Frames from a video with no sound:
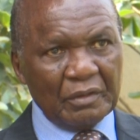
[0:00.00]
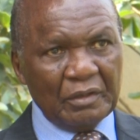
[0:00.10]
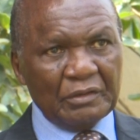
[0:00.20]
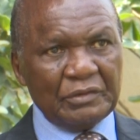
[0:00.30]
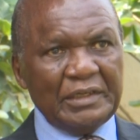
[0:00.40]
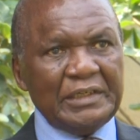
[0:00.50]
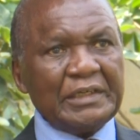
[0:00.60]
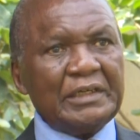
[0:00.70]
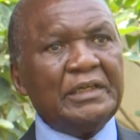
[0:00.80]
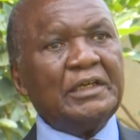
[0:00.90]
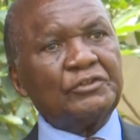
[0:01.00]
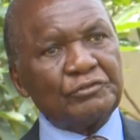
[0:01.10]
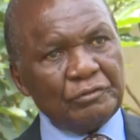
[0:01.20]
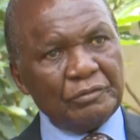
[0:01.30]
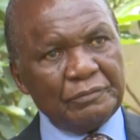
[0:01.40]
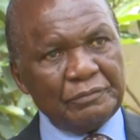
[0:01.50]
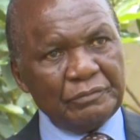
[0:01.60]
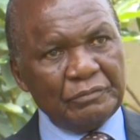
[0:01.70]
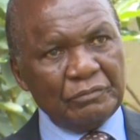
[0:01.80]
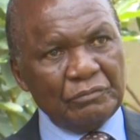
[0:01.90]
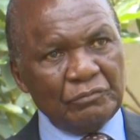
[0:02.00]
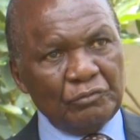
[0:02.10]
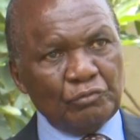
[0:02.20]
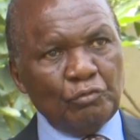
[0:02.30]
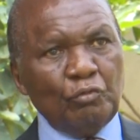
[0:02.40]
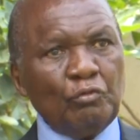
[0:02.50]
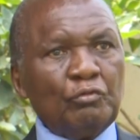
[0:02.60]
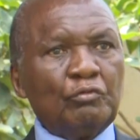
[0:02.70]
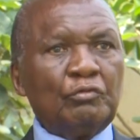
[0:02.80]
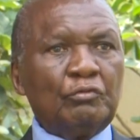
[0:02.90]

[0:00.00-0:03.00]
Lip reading: has an inclination to